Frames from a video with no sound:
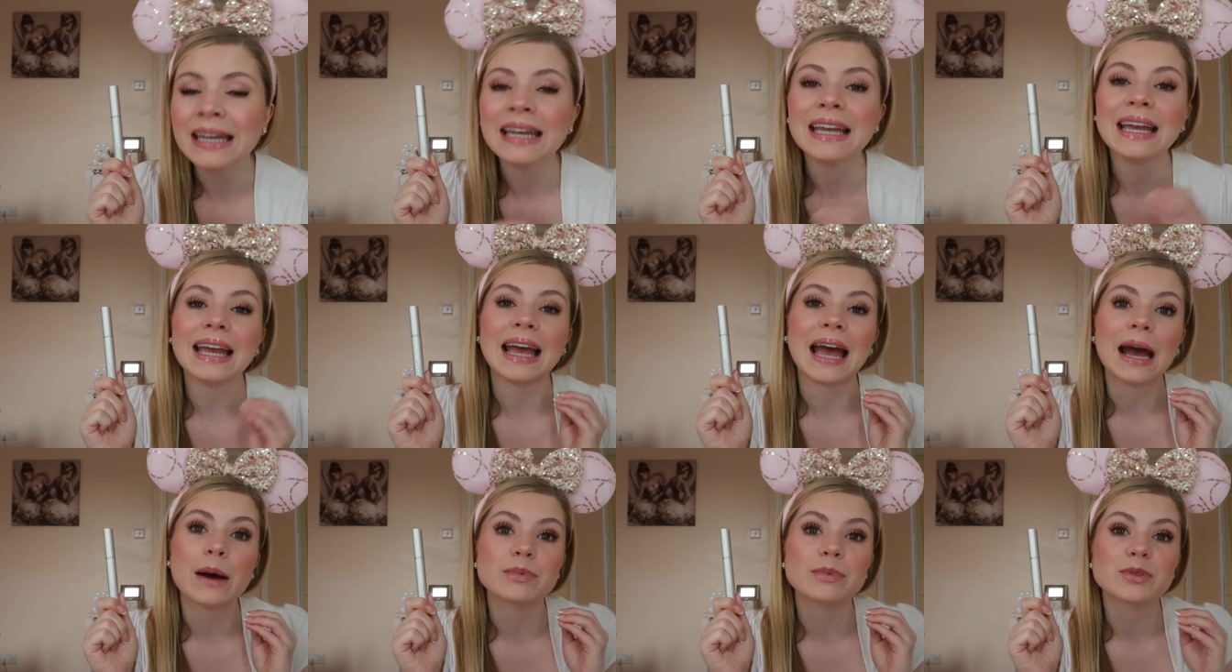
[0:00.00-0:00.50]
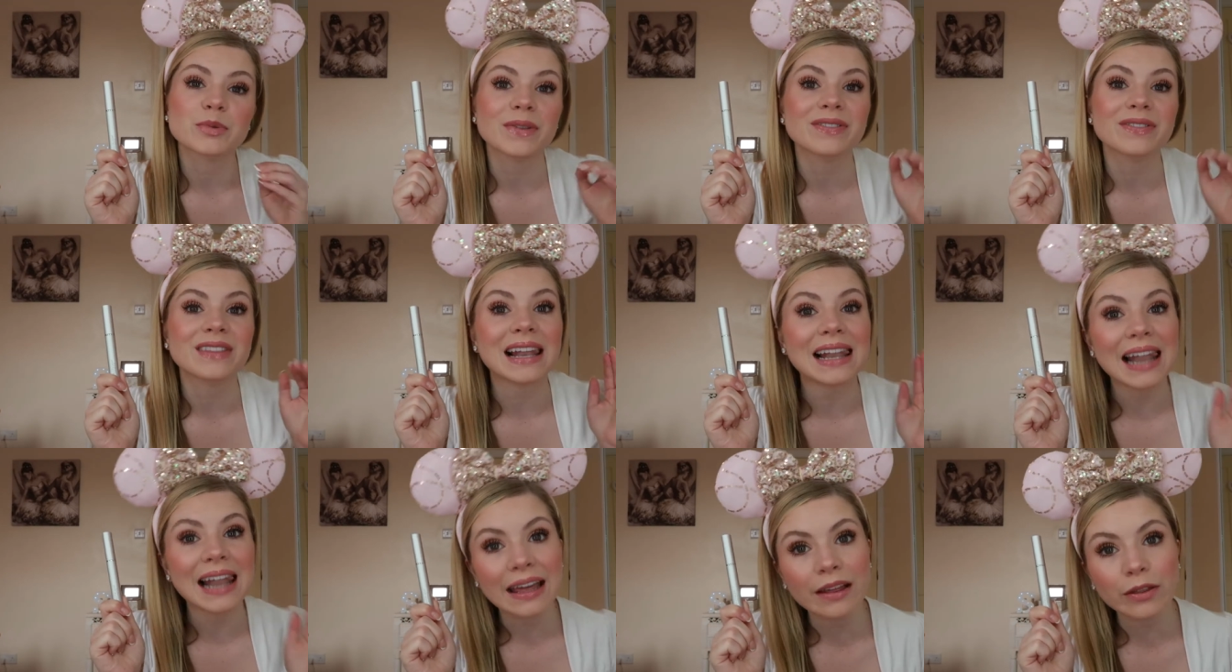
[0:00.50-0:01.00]
It helps with
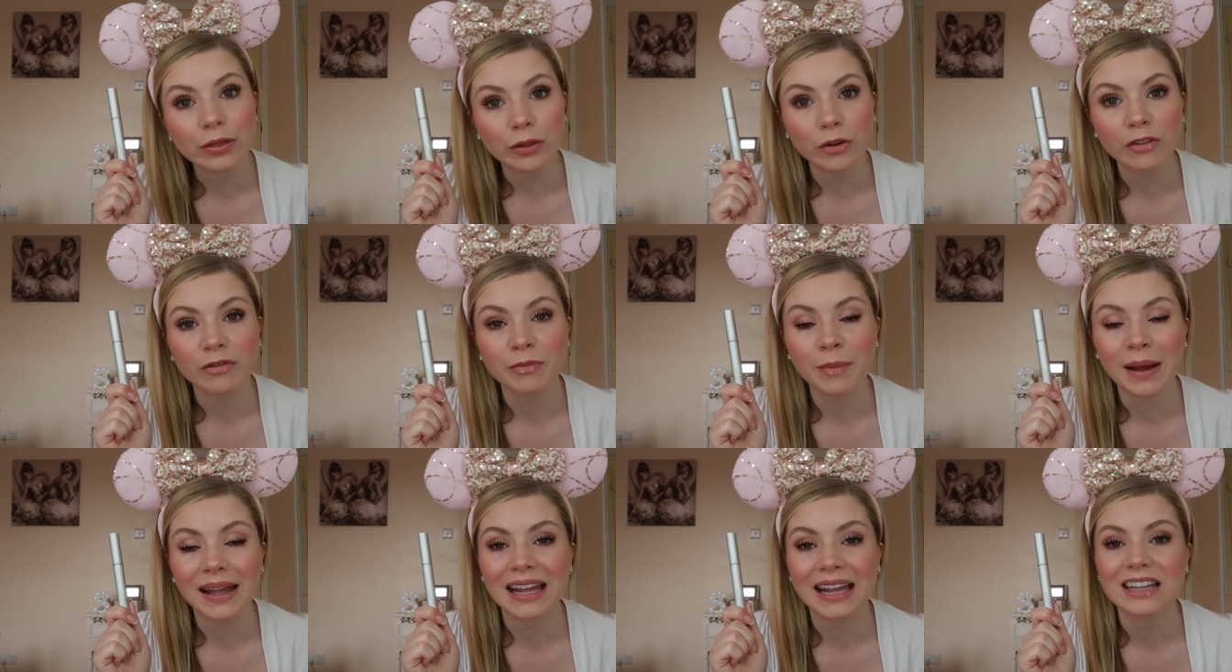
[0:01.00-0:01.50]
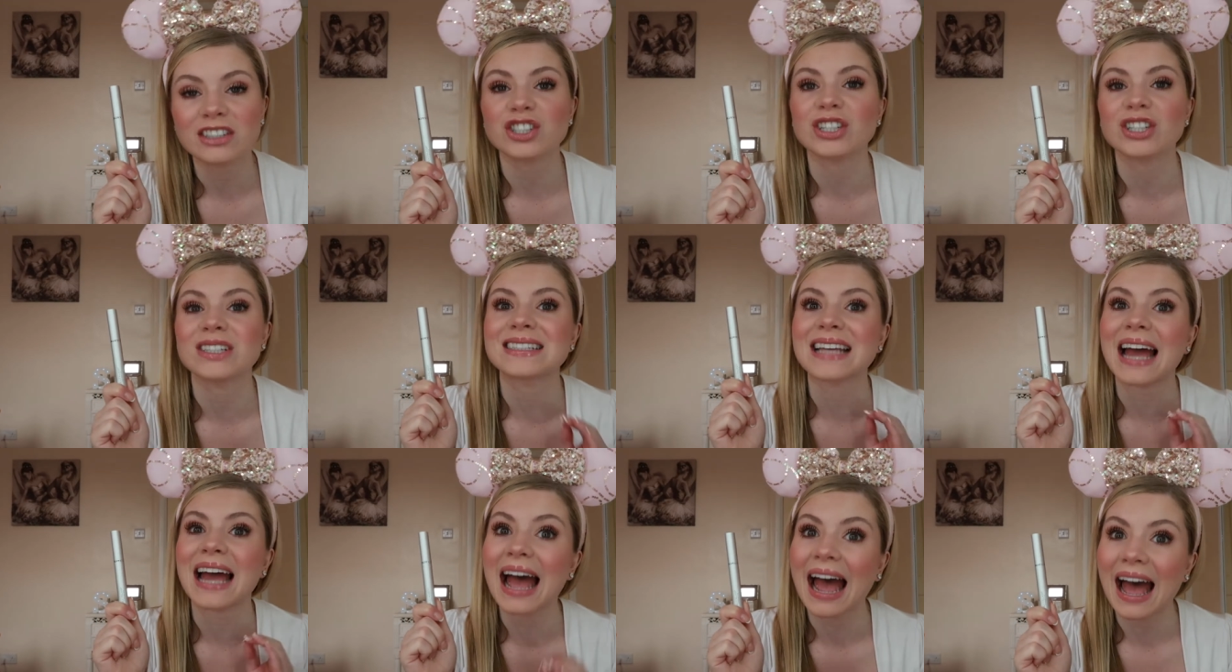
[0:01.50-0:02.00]
the length of my
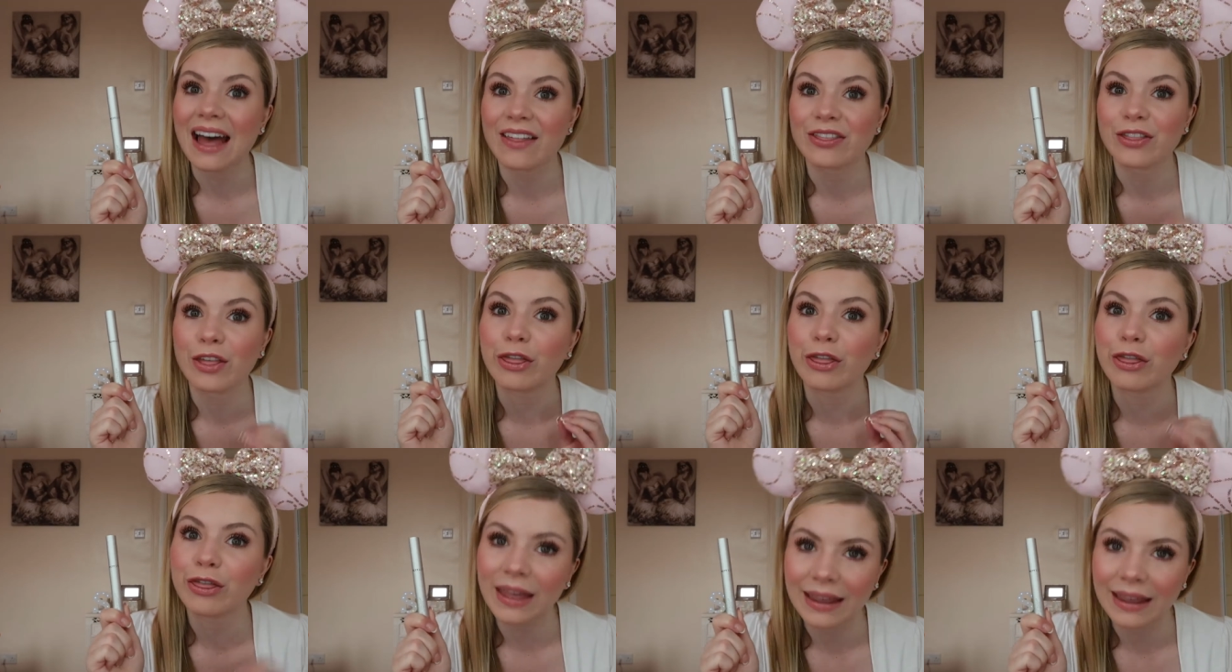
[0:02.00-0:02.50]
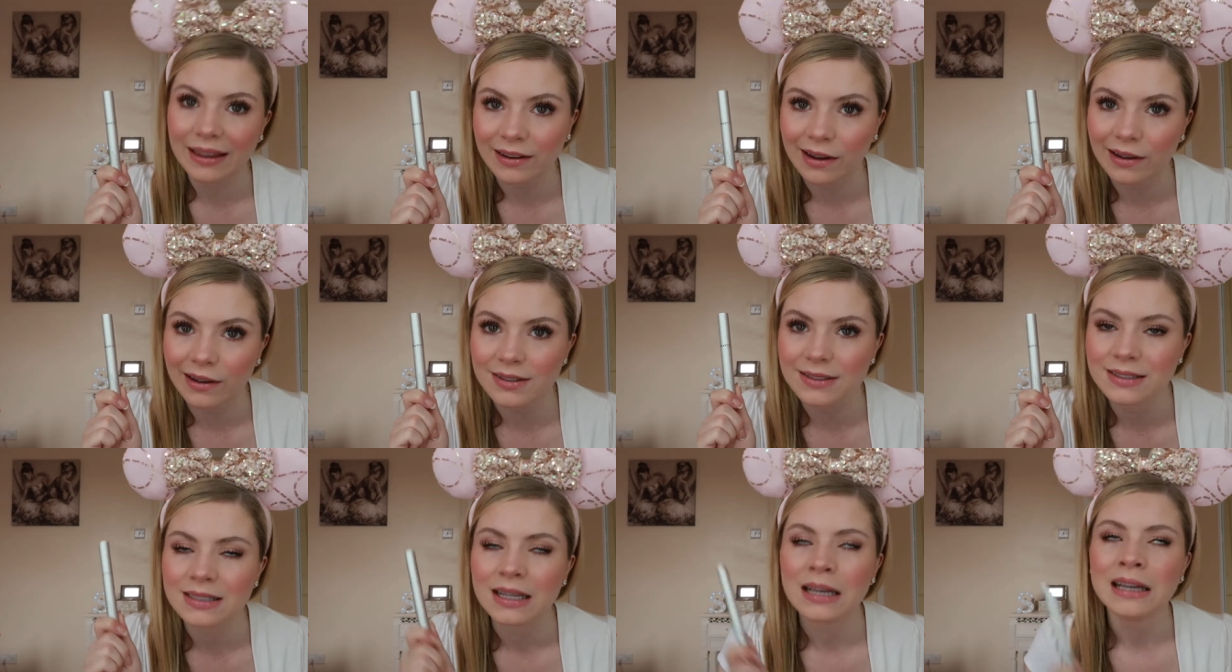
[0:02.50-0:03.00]
lashes and the
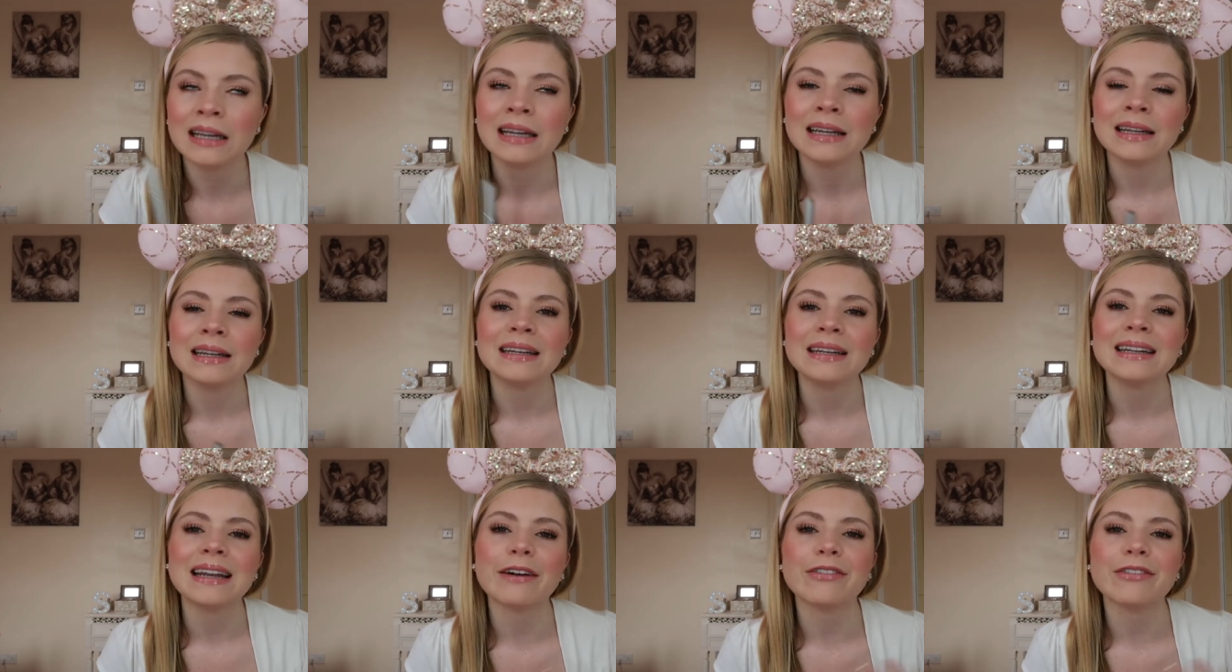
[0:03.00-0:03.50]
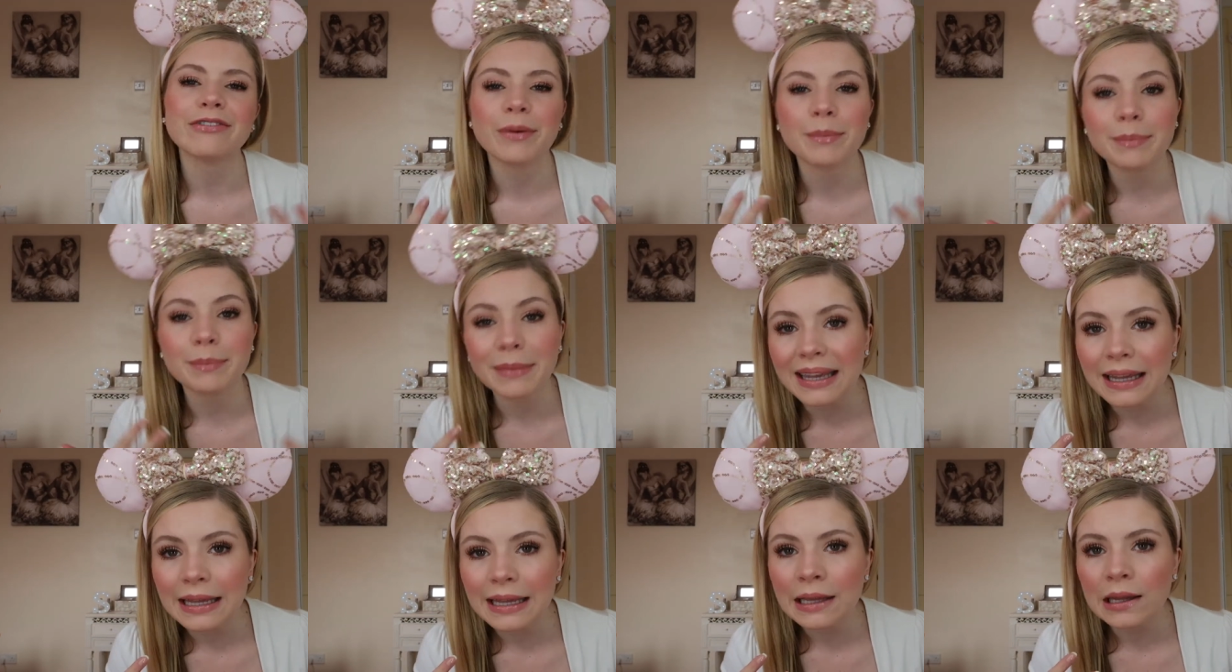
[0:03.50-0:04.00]
thickness. Now for
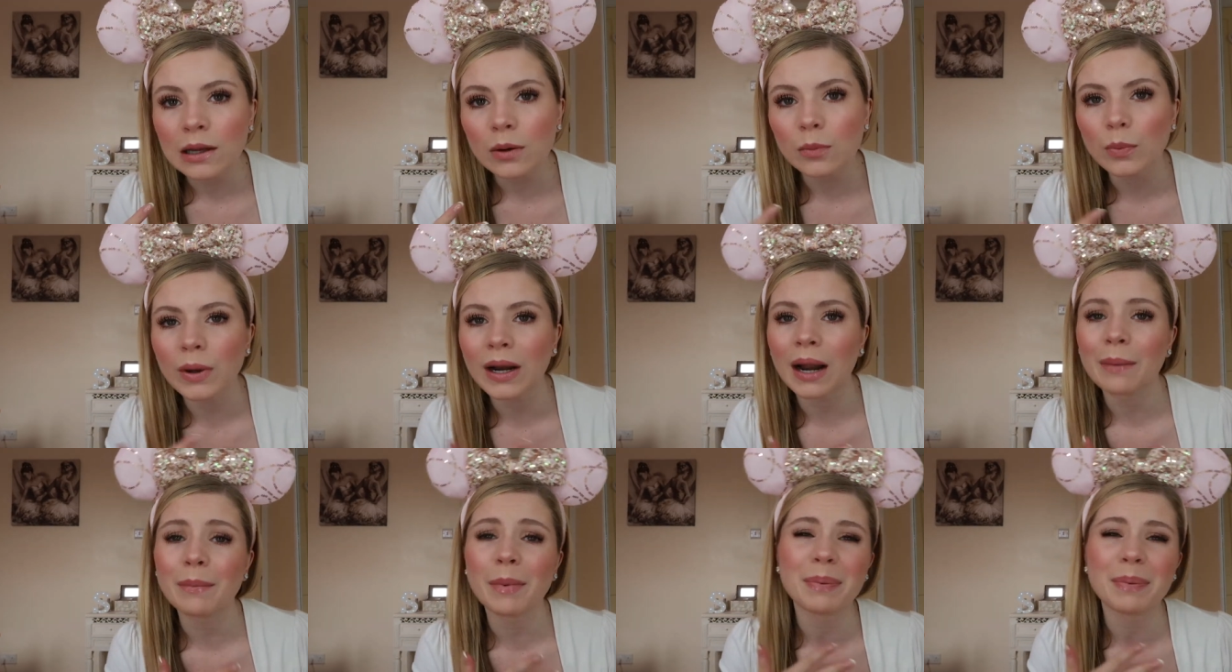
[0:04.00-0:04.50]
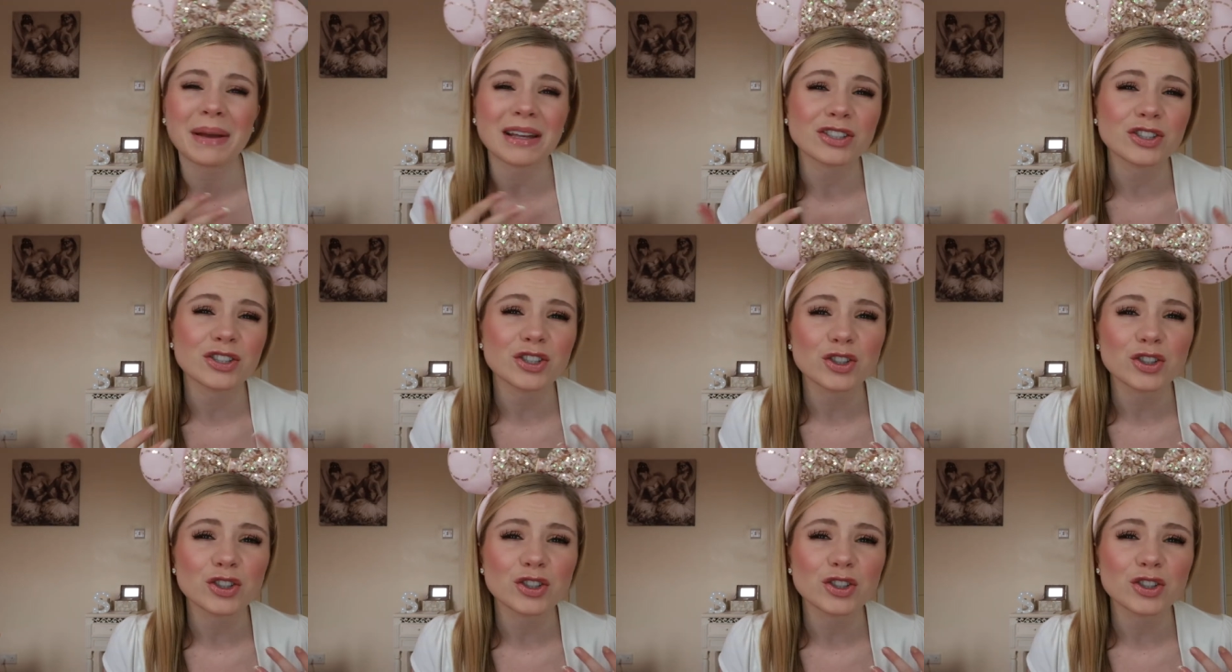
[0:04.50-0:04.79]
me, when I'm a bit